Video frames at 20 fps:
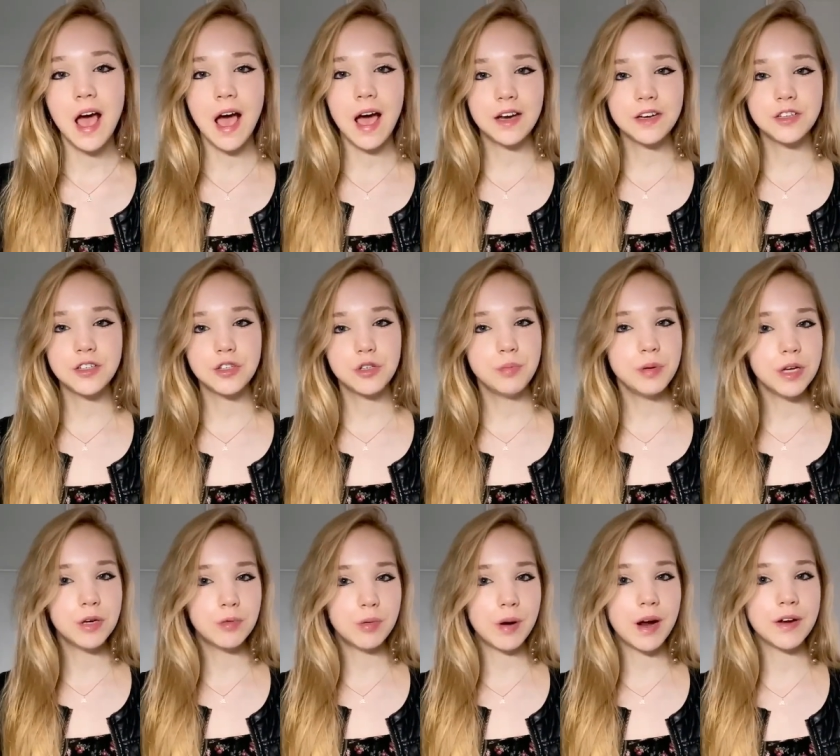and to be
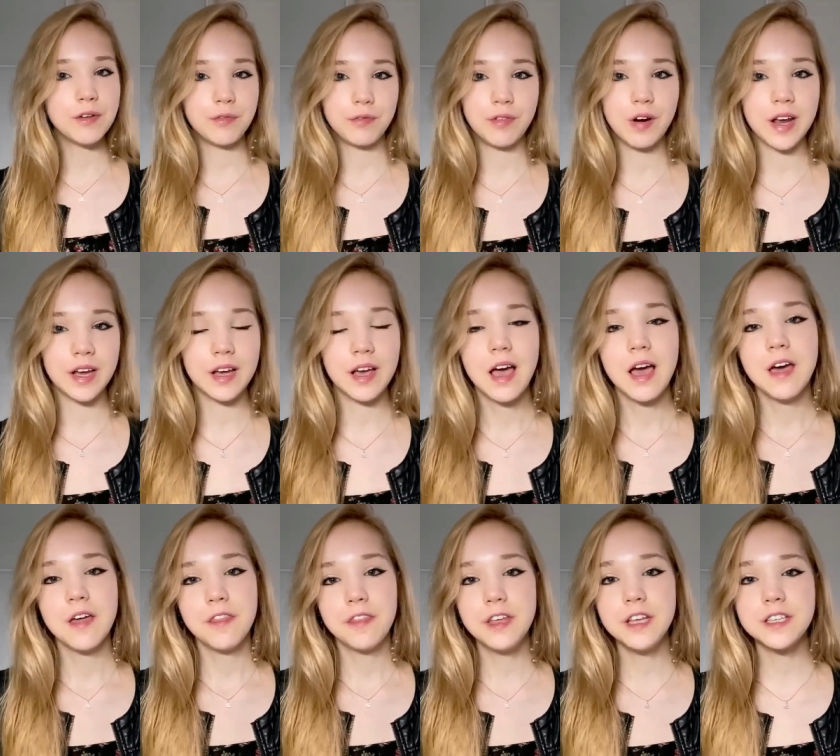quite frank,
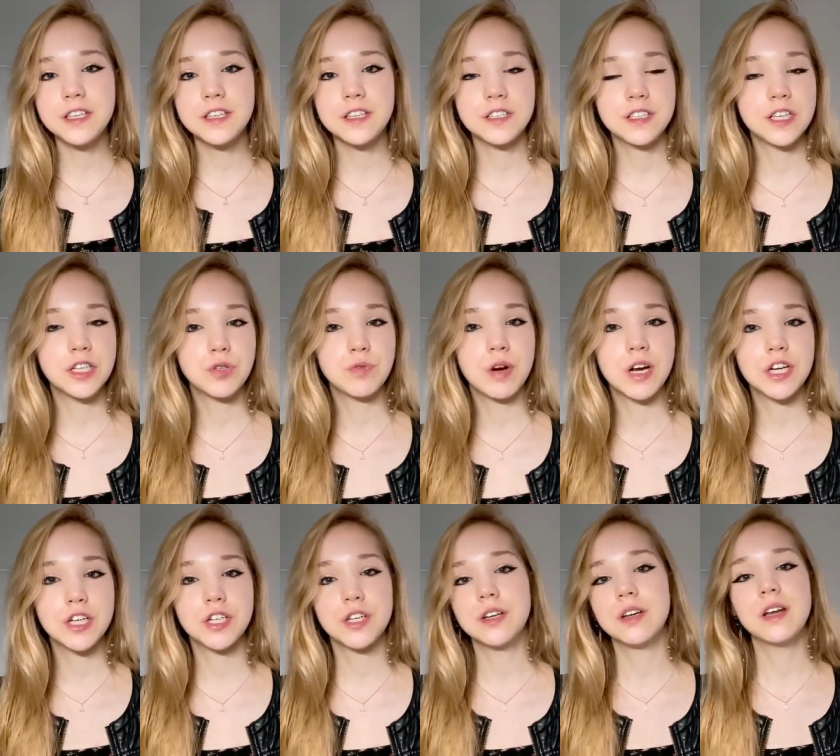this
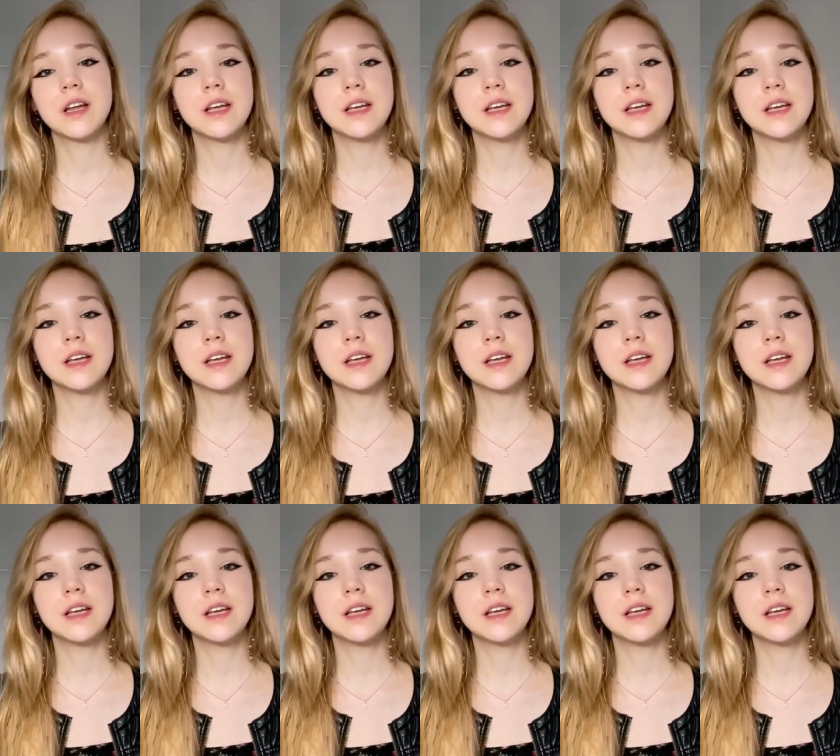situation